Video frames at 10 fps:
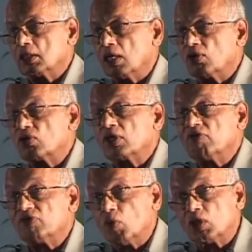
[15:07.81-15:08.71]
Now,
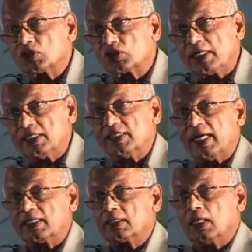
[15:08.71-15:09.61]
if you want to study
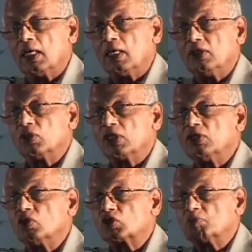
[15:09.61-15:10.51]
that, you
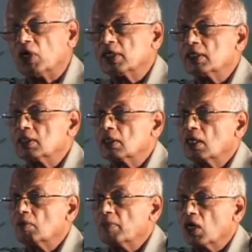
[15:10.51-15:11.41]
can use modern
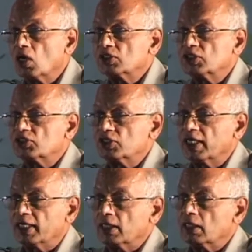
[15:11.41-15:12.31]
biology
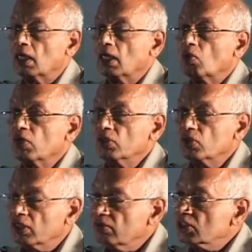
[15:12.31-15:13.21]
today. When
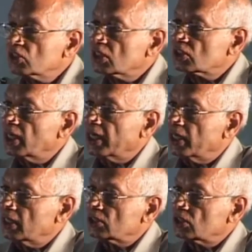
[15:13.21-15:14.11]
you give these
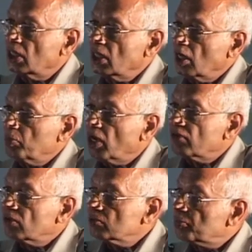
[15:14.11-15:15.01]
Rasayanas,
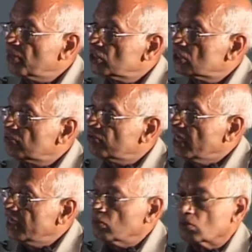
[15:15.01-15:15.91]
apart from the patient
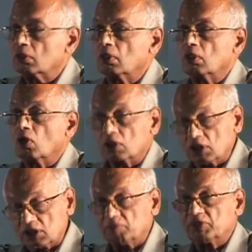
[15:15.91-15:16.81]
feeling or
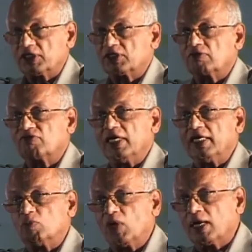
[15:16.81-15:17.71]
the subject
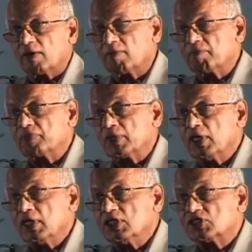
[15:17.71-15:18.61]
feeling well,
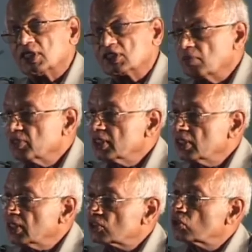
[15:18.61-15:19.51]
is there something
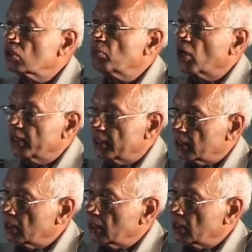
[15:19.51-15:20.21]
it does to the body?